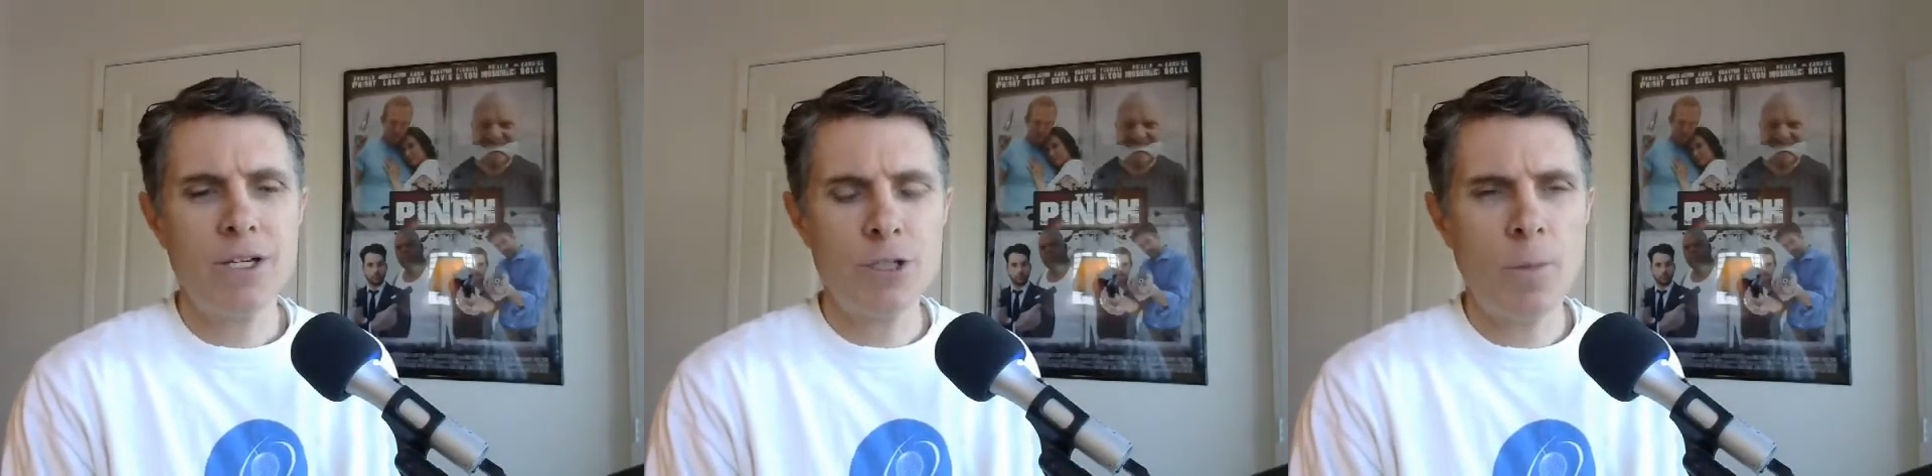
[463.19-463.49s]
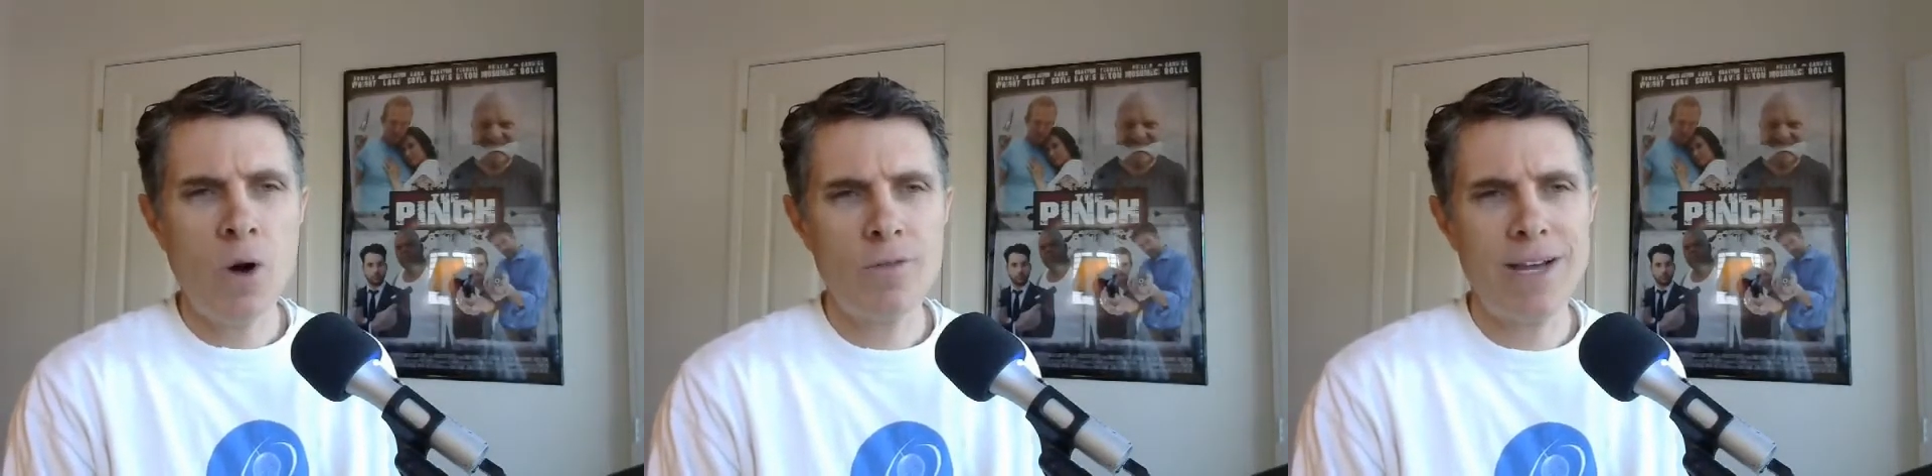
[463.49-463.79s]

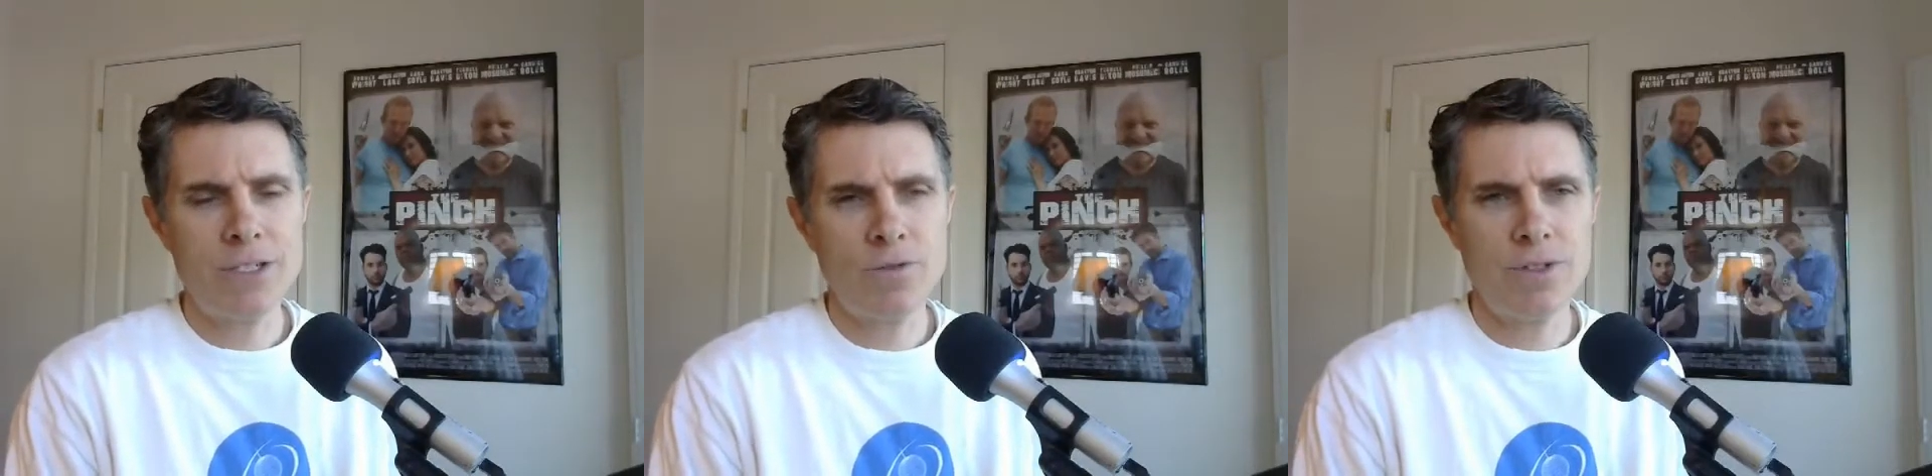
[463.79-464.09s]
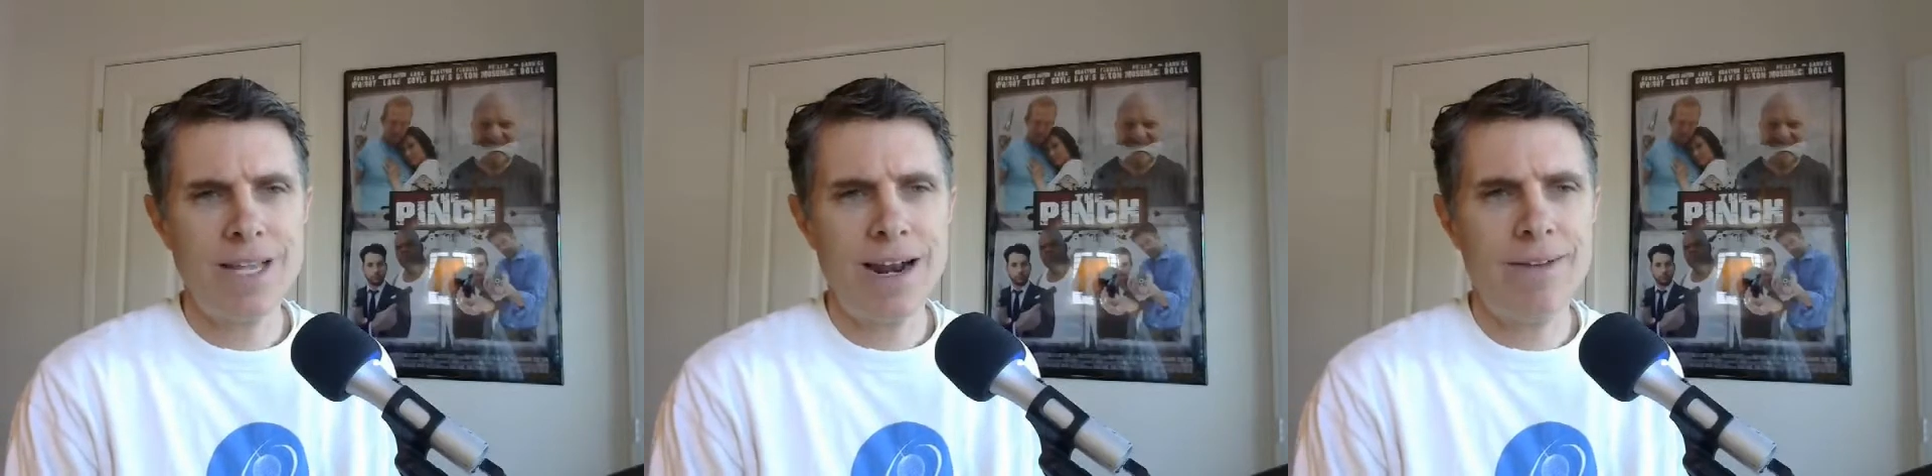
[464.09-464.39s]
smaller
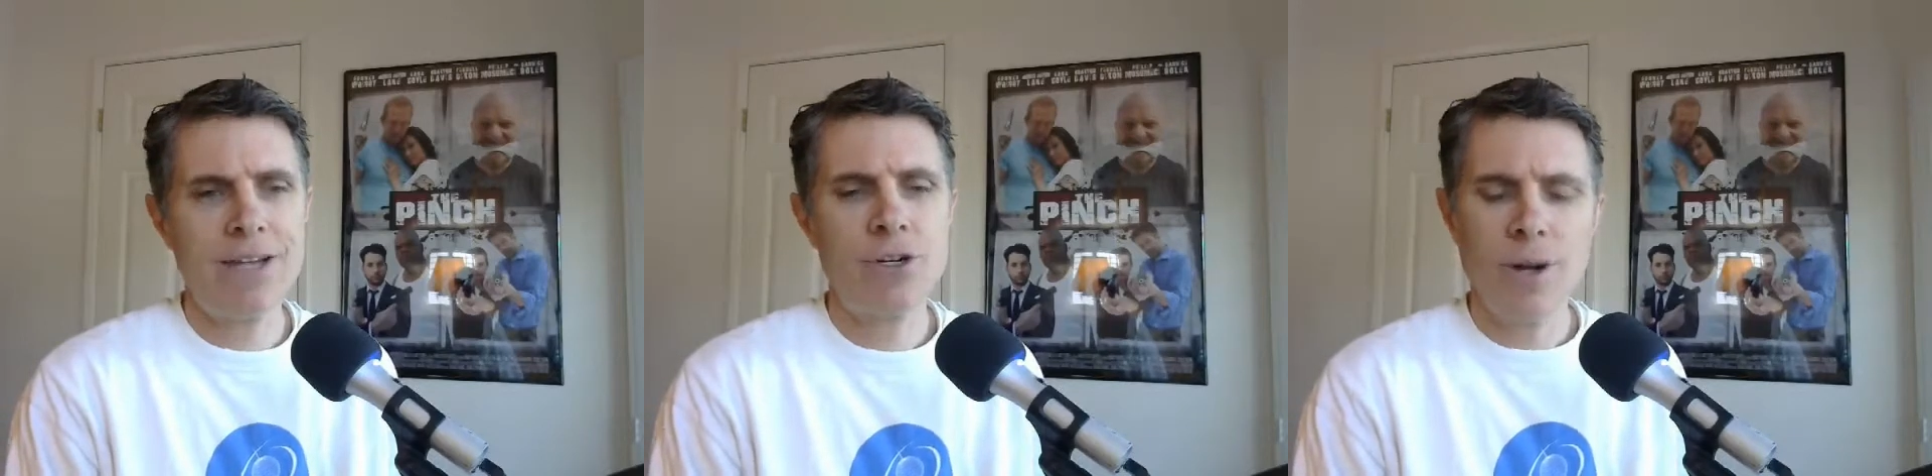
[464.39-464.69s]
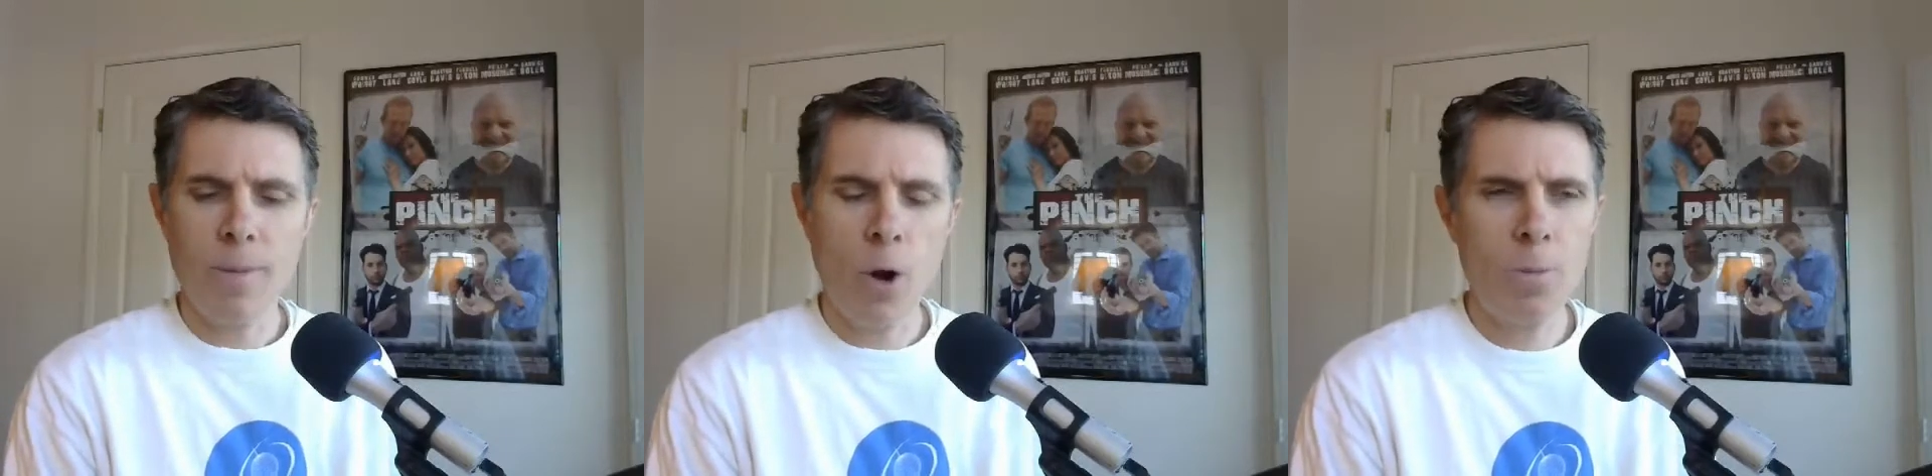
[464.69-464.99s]
festivals that I've
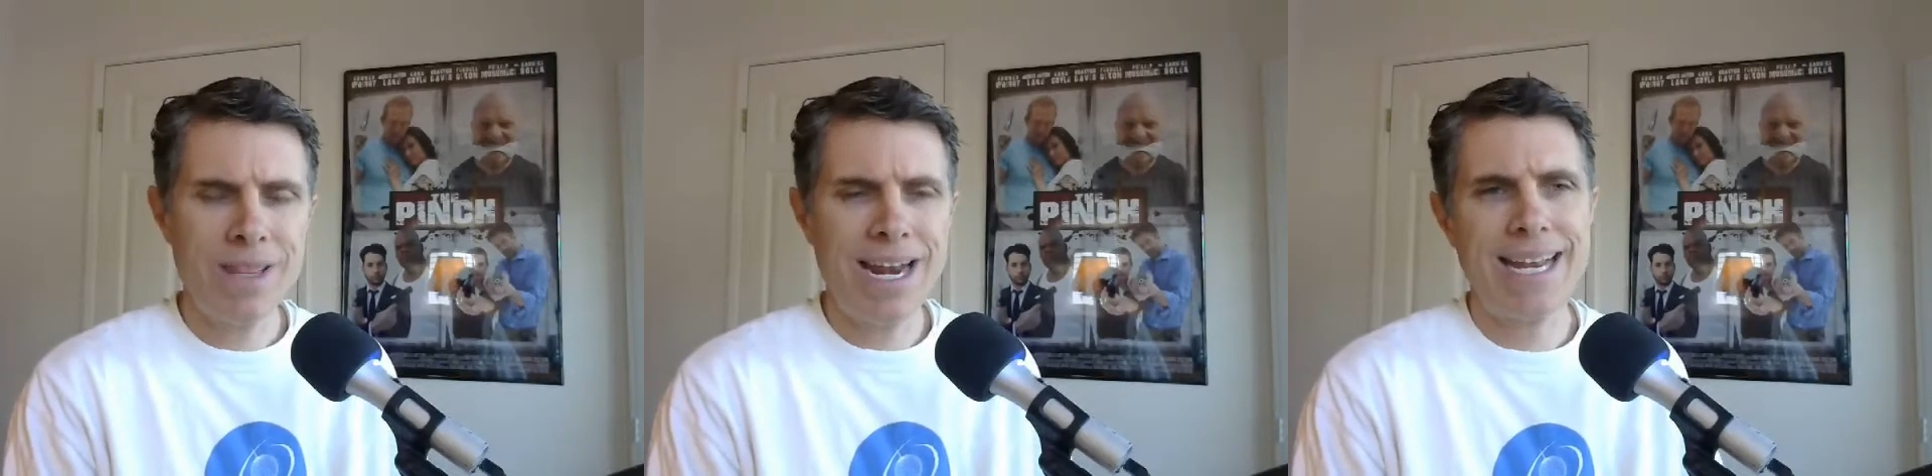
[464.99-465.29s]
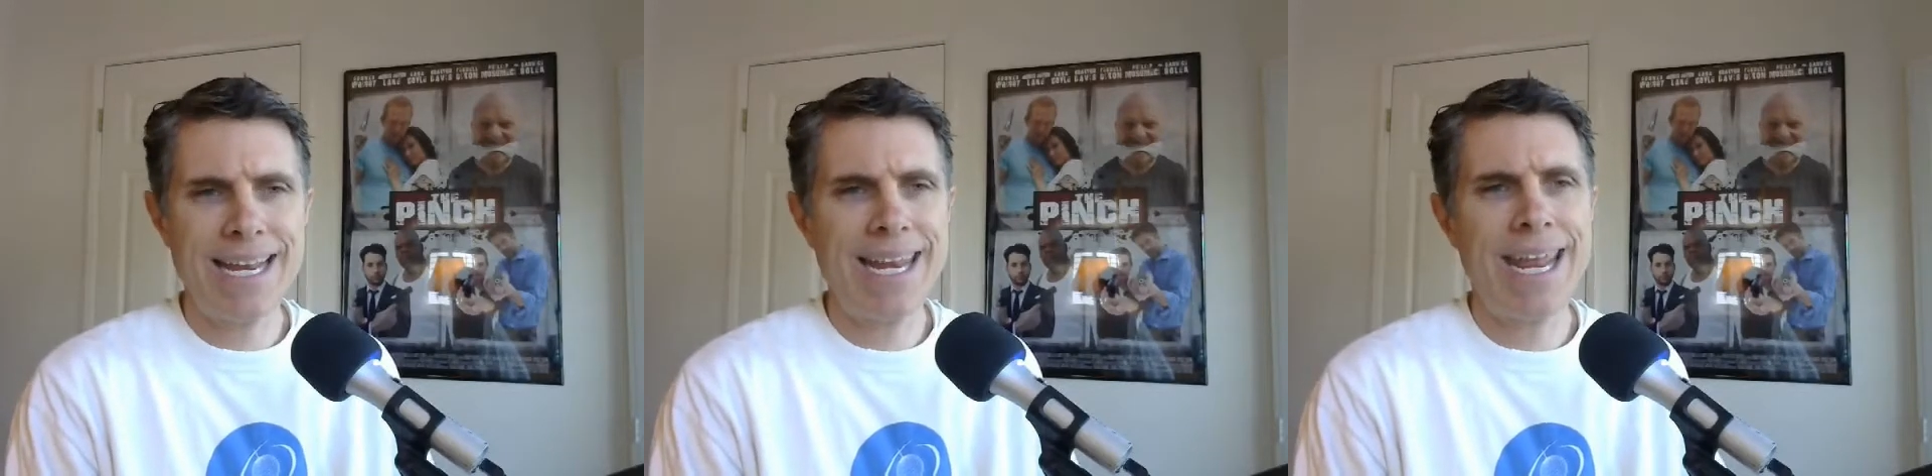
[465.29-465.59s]
entered, I'm hoping that I
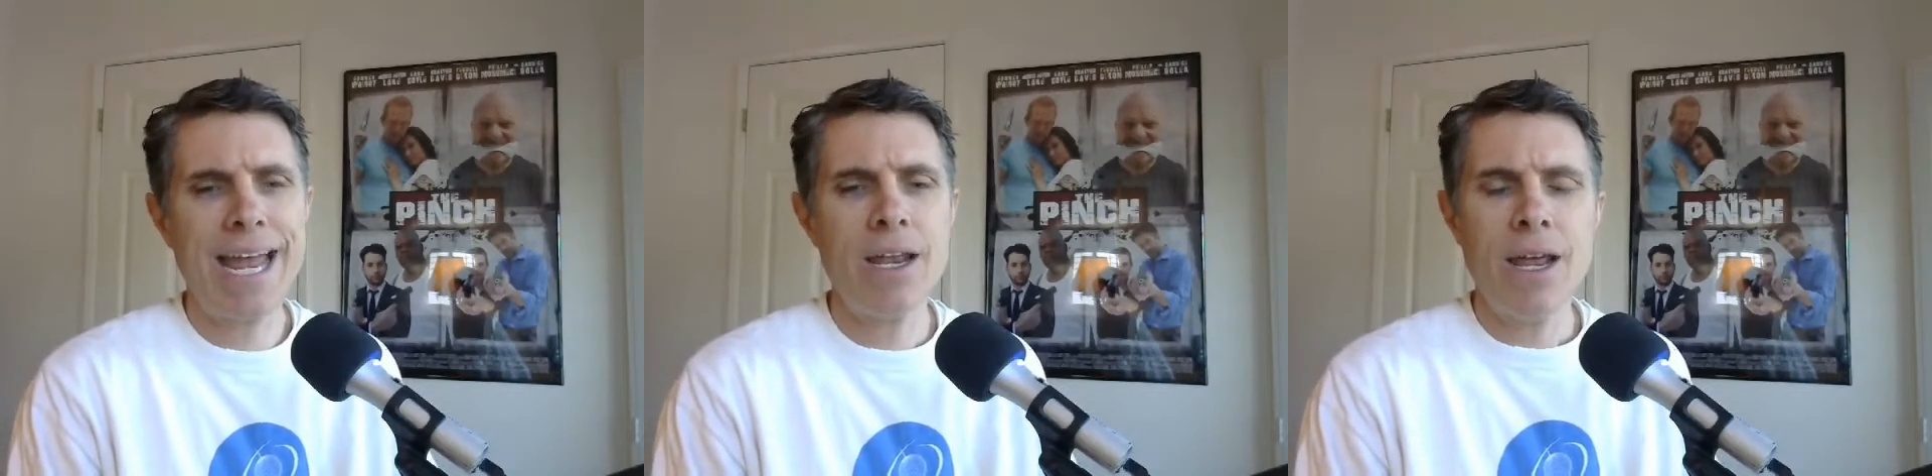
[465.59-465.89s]
can get,